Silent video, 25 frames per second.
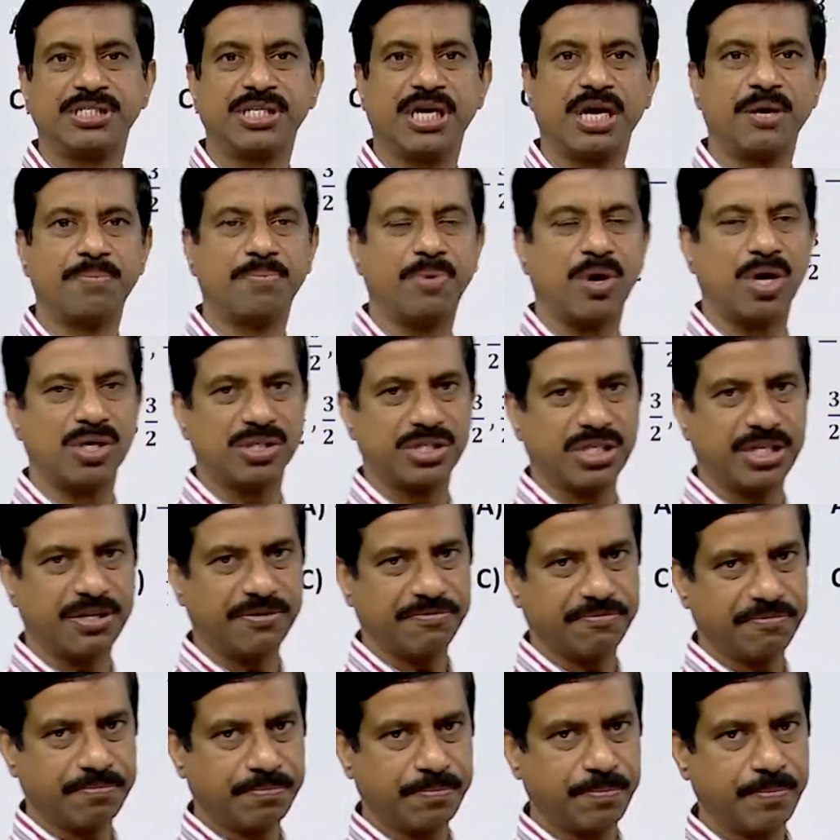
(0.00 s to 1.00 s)
are positive.
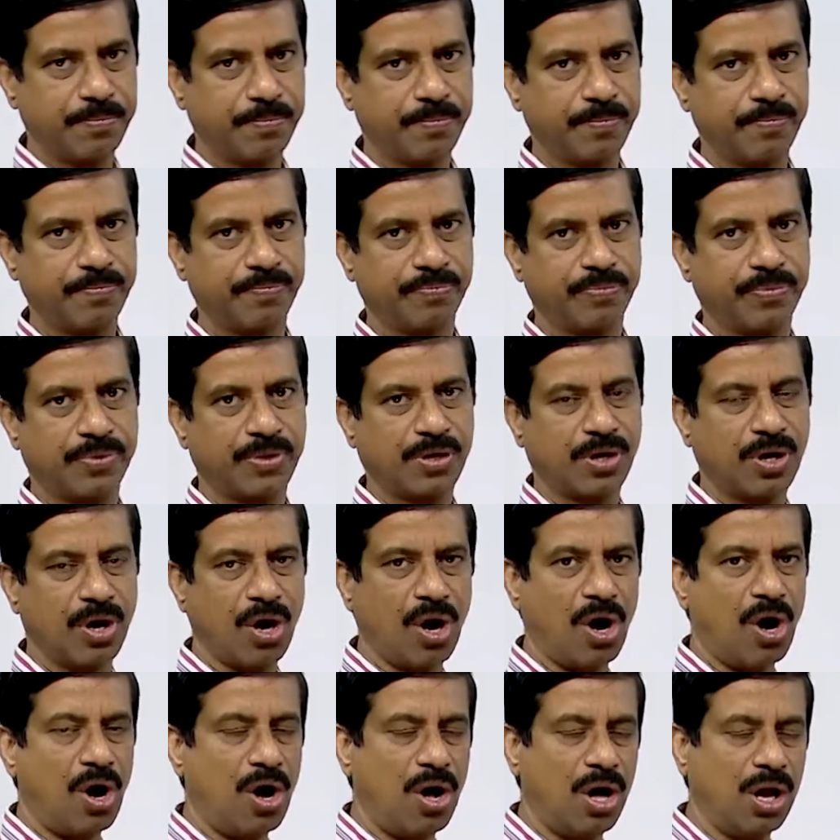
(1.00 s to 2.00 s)

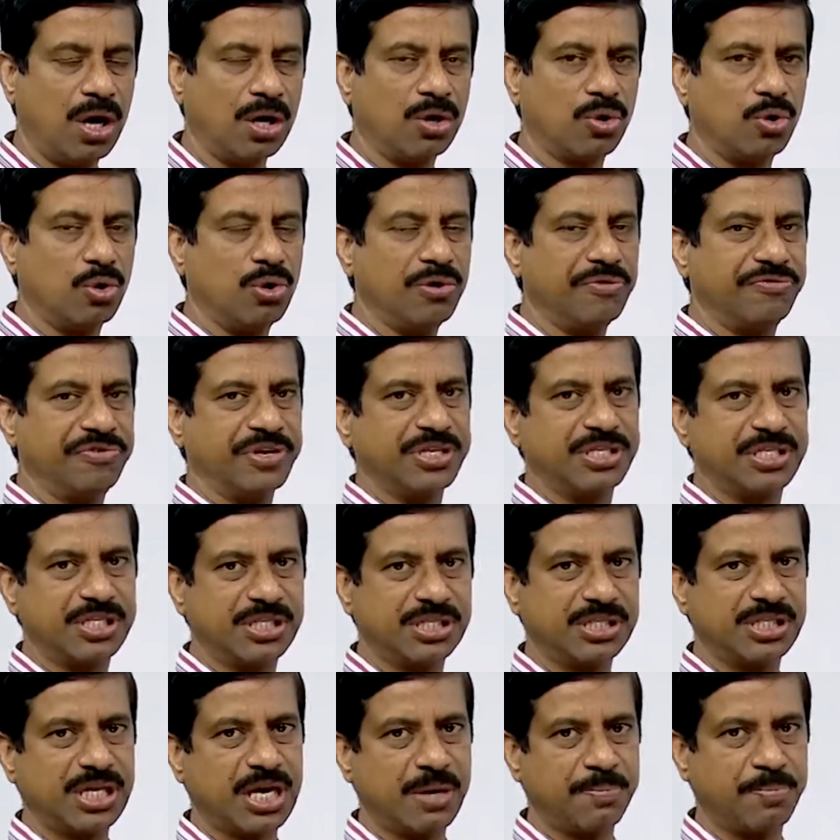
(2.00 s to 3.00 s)
All
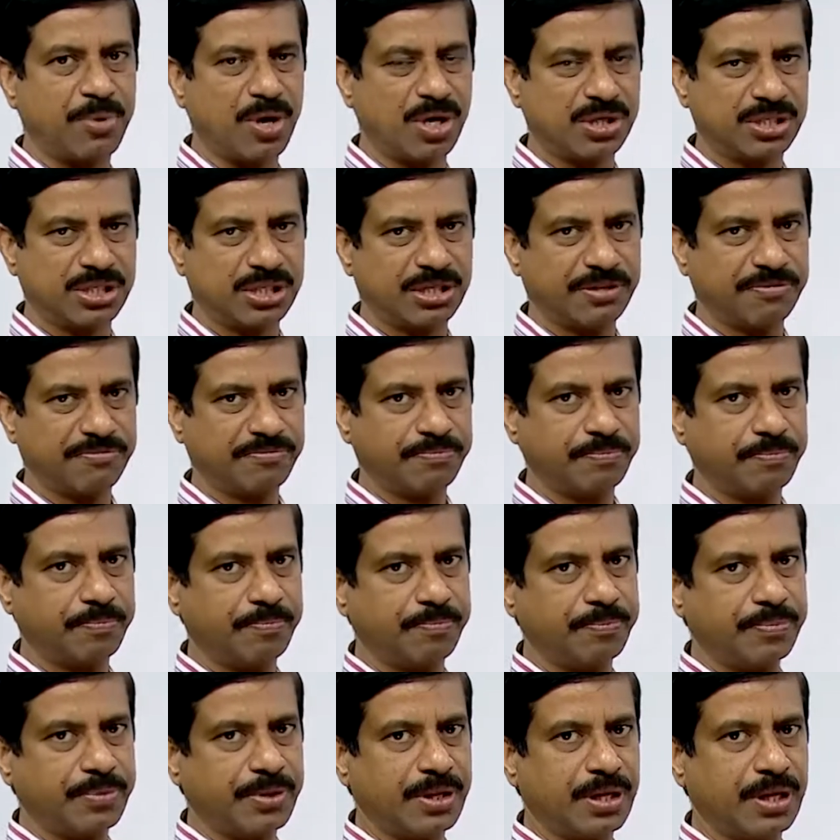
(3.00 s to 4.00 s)
coefficients are positive.
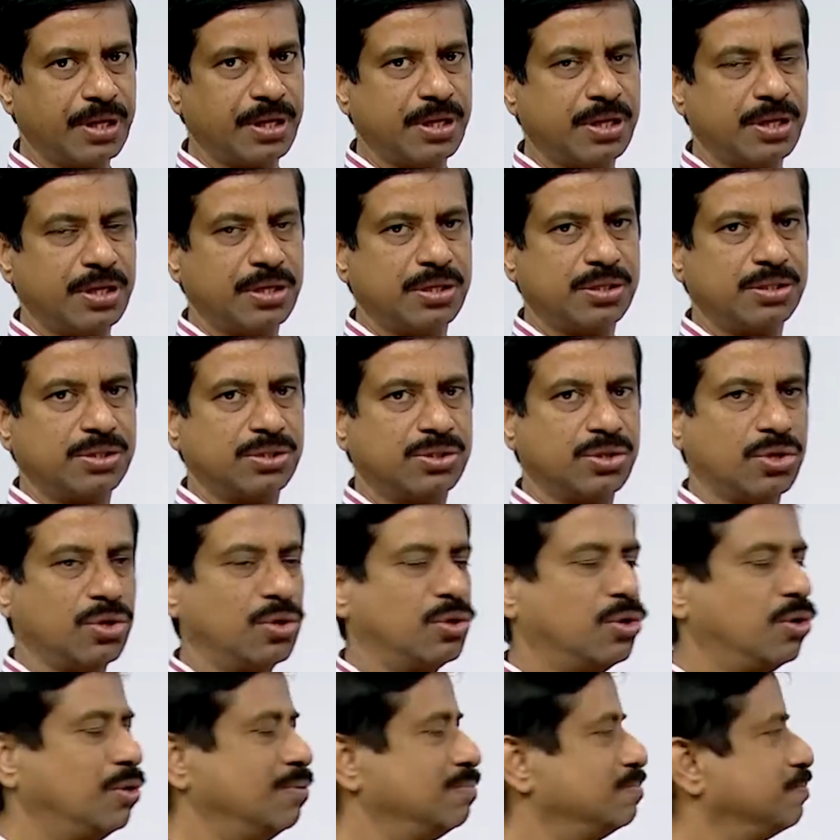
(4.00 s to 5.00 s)

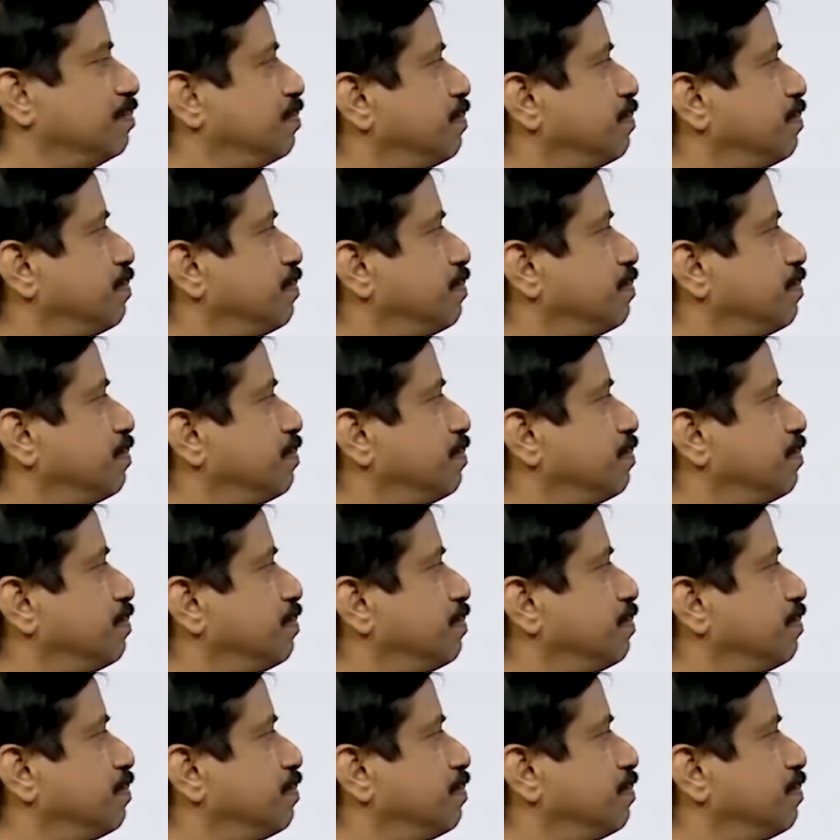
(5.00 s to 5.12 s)
So,